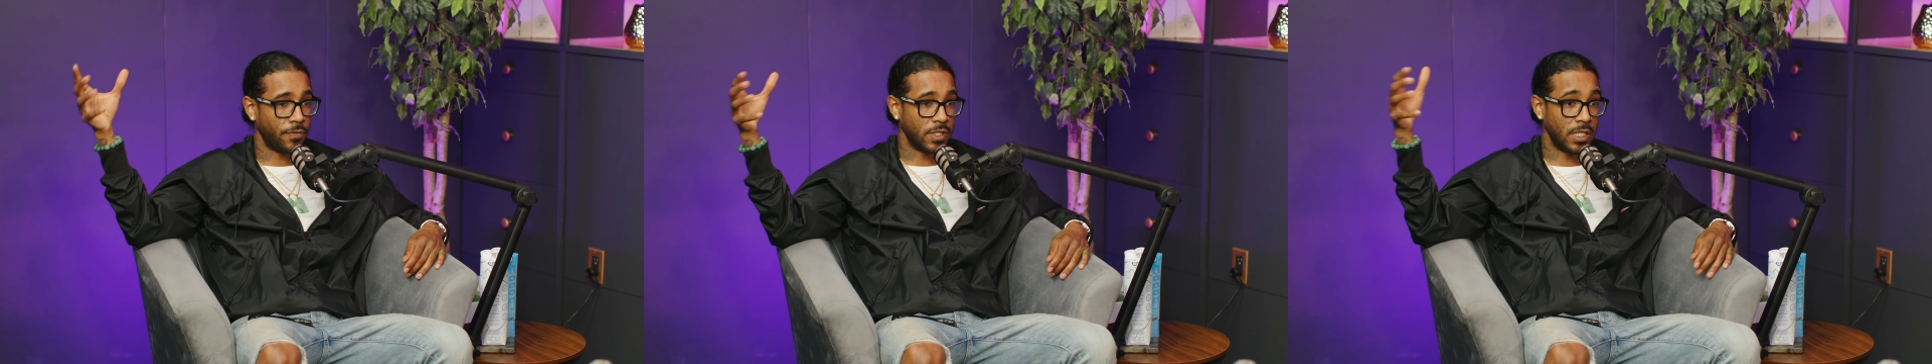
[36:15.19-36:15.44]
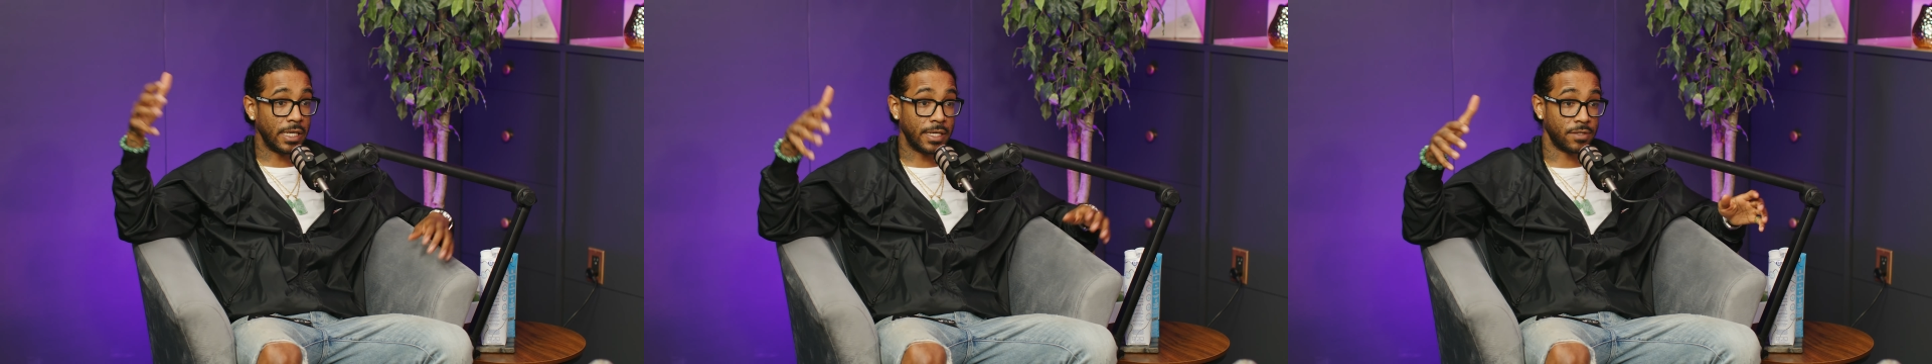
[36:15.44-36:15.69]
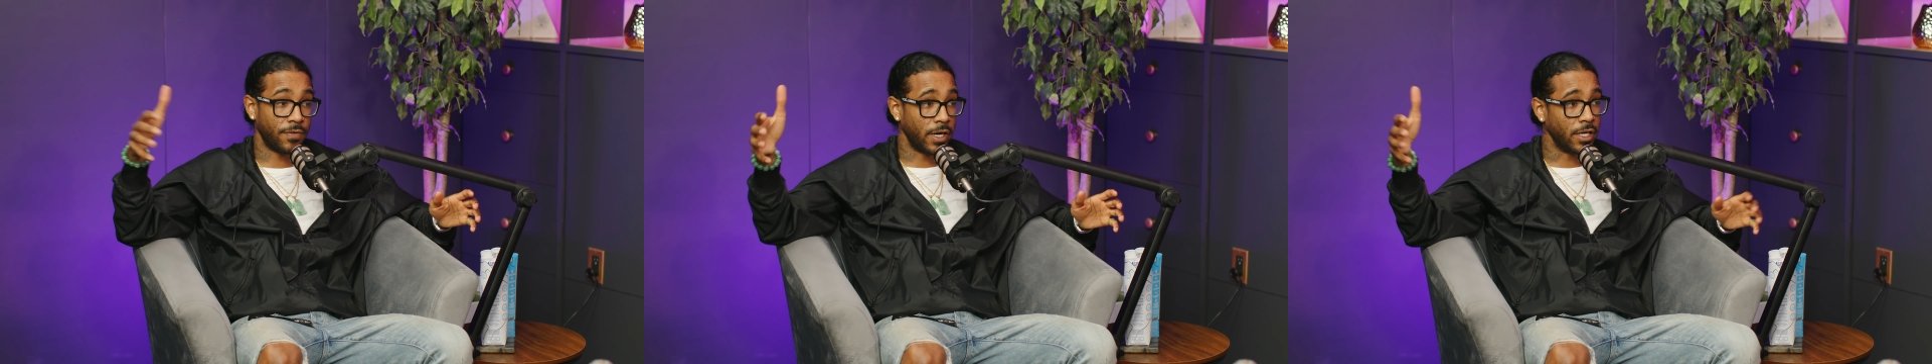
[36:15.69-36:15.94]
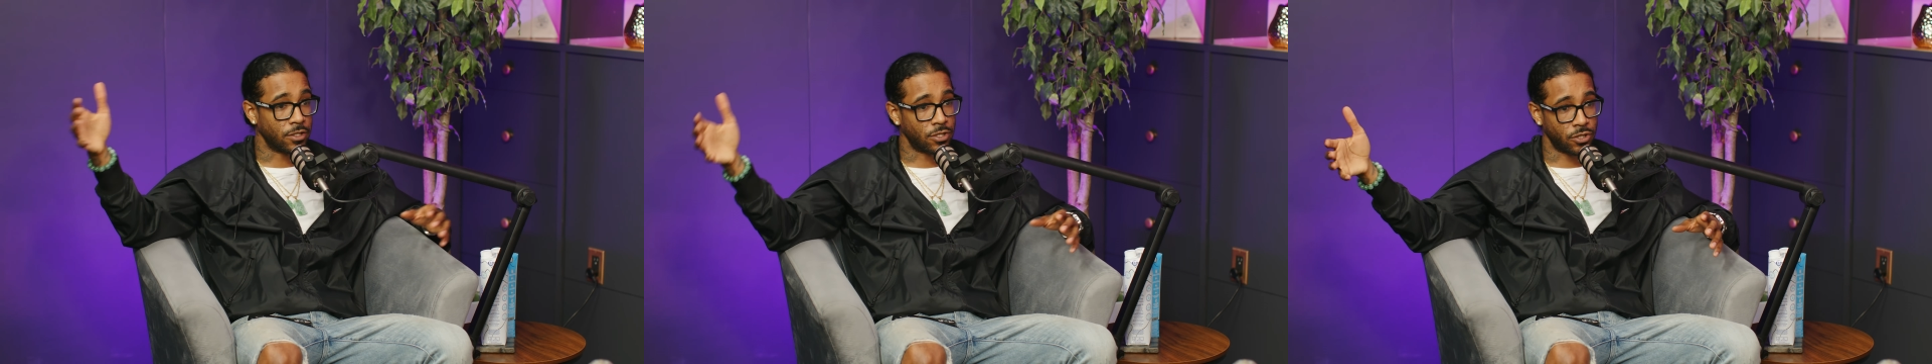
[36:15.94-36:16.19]
physique is oh.
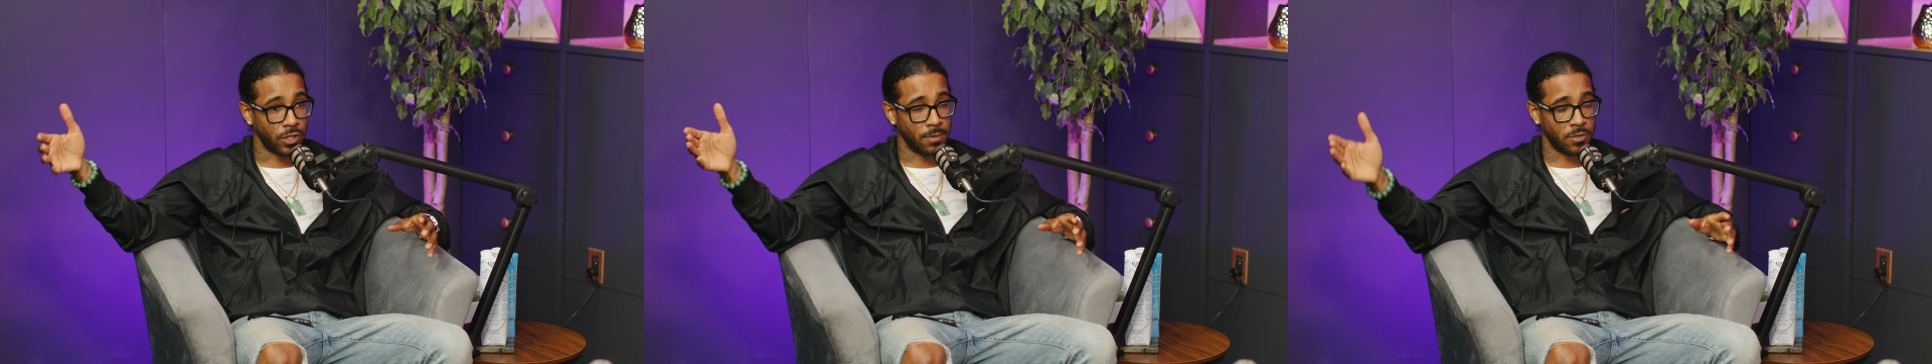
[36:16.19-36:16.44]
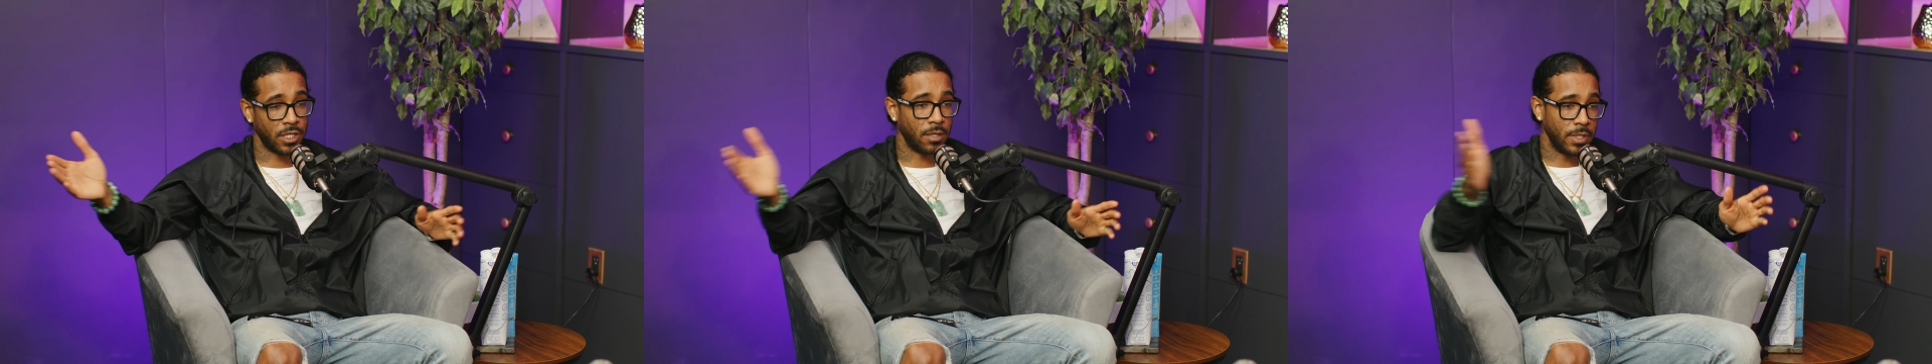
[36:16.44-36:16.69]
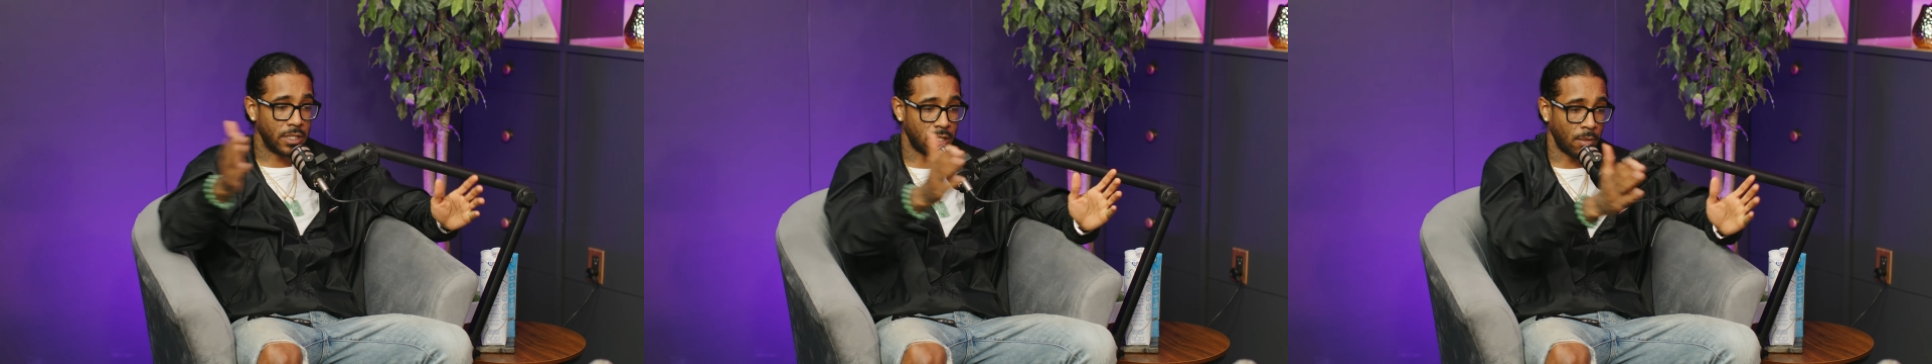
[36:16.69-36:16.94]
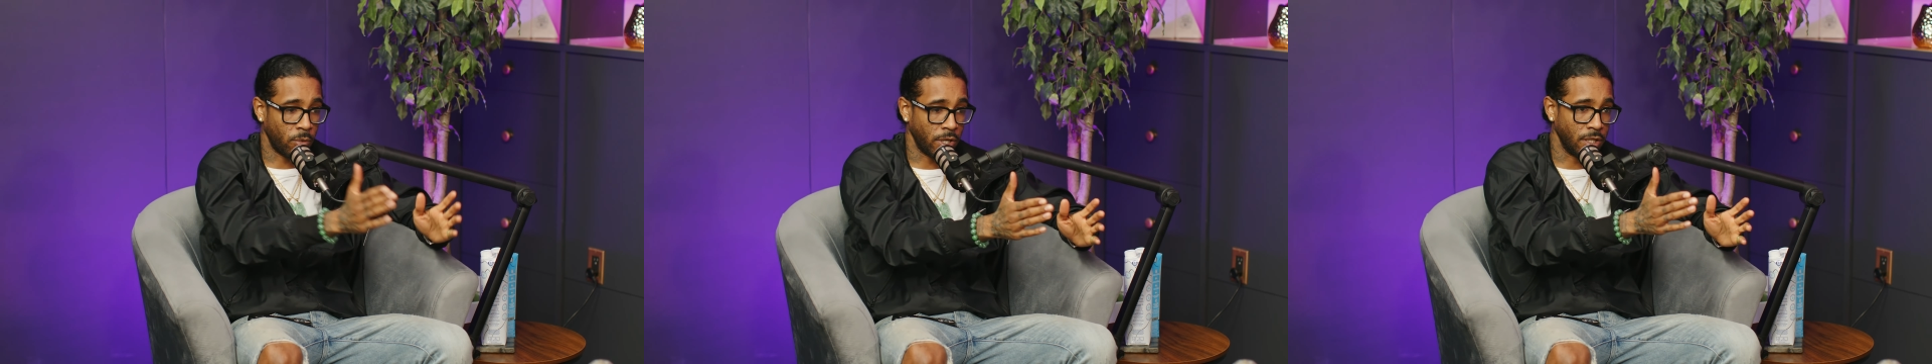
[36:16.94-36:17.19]
very extreme. She could be
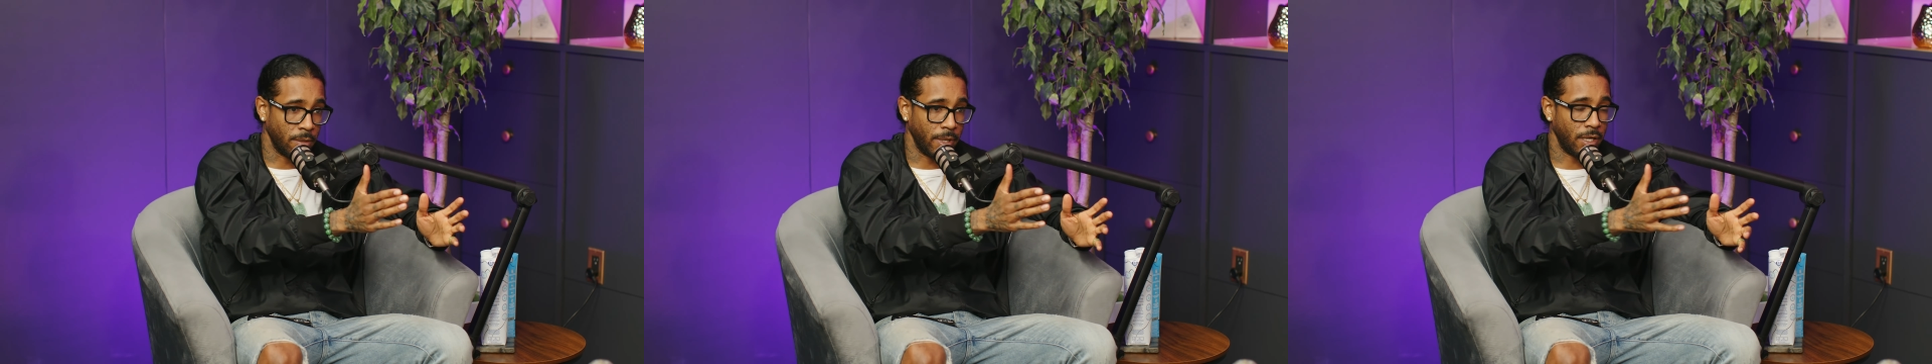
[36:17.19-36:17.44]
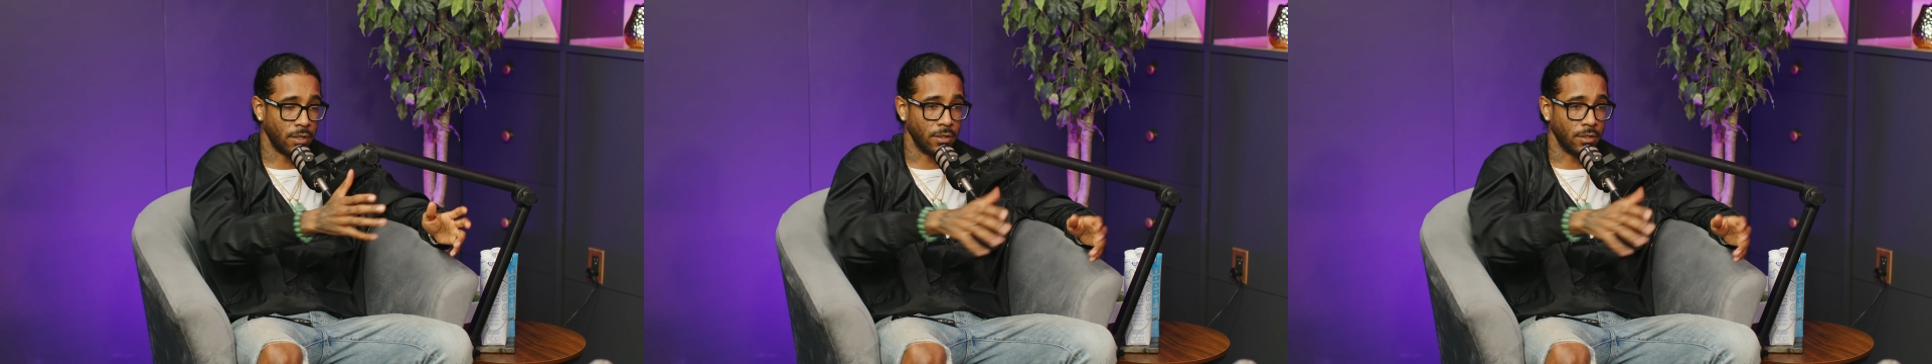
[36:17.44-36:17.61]
somewhere so in the middle.